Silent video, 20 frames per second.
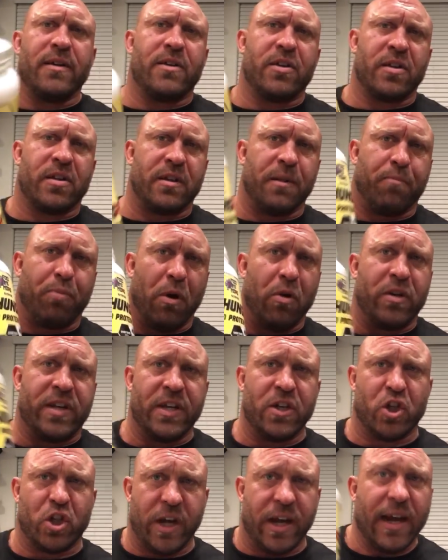just the
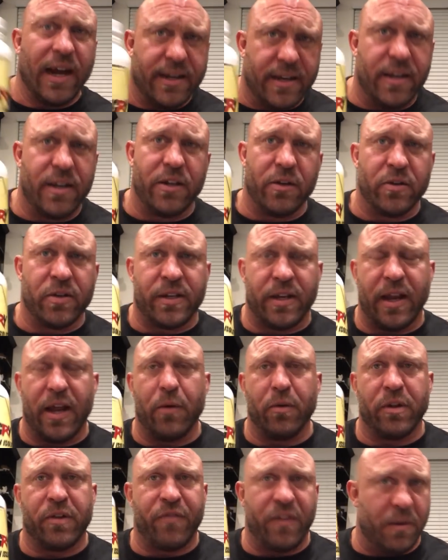protein shake I did use today
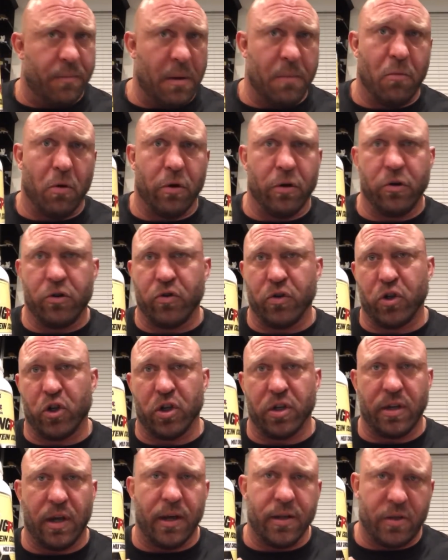was Feed Me More
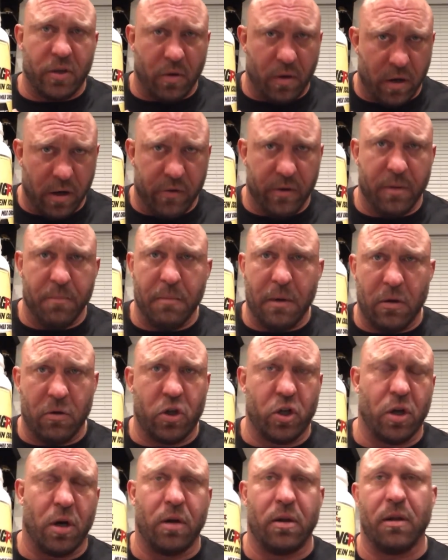Nutrition's ISO Hungry Milk
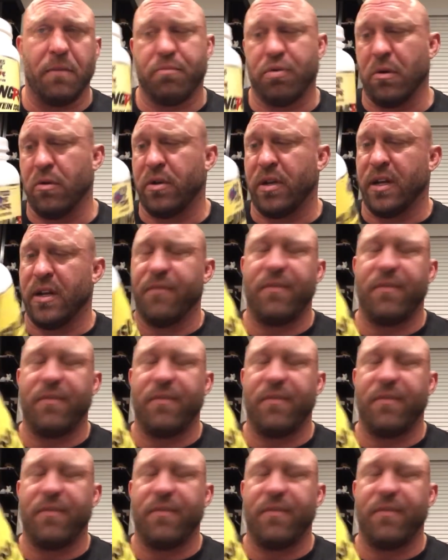Chocolate Protein,